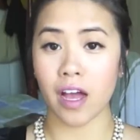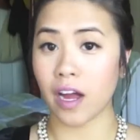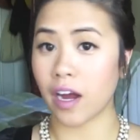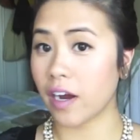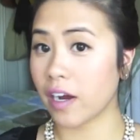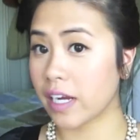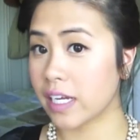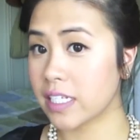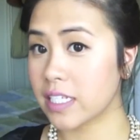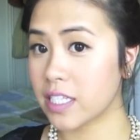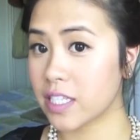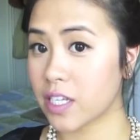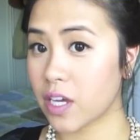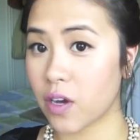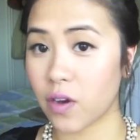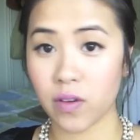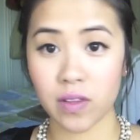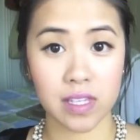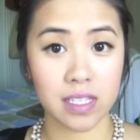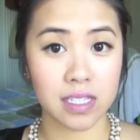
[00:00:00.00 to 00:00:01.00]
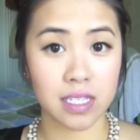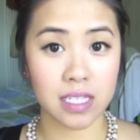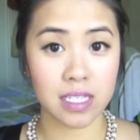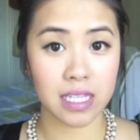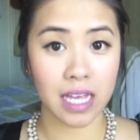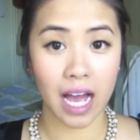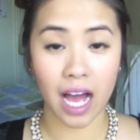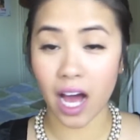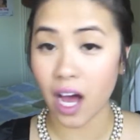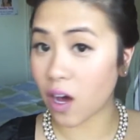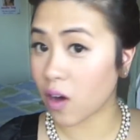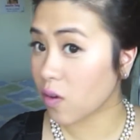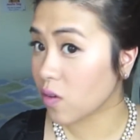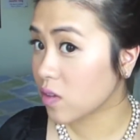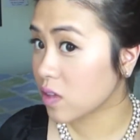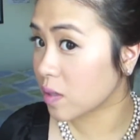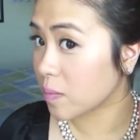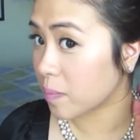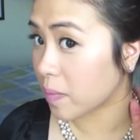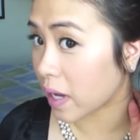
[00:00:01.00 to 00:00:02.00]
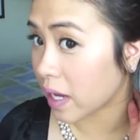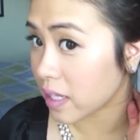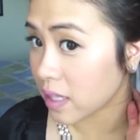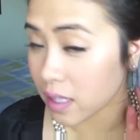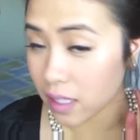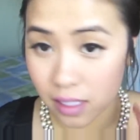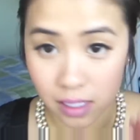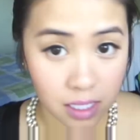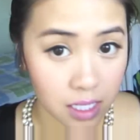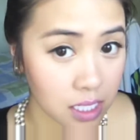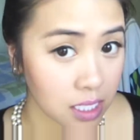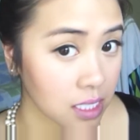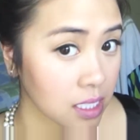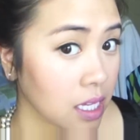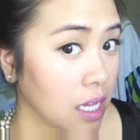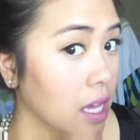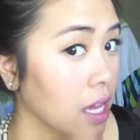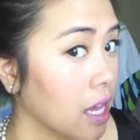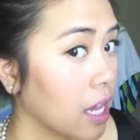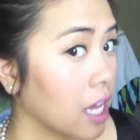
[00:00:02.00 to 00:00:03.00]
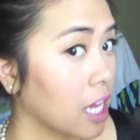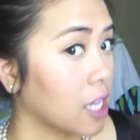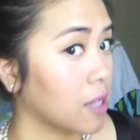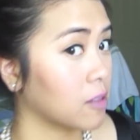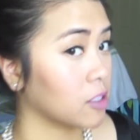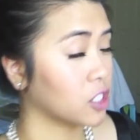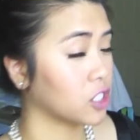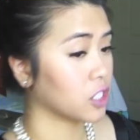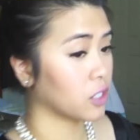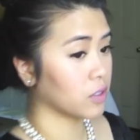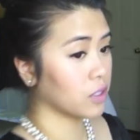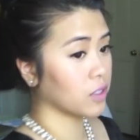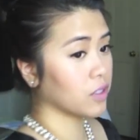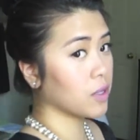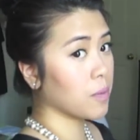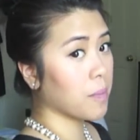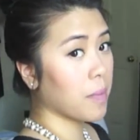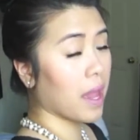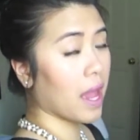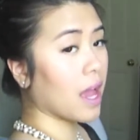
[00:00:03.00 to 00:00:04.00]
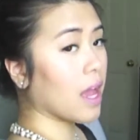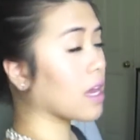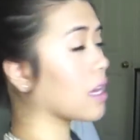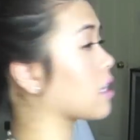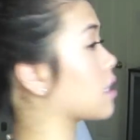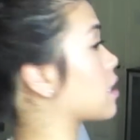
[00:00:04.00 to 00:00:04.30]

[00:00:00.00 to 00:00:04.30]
Alright, so this is how the bun looks. I'll show you the back.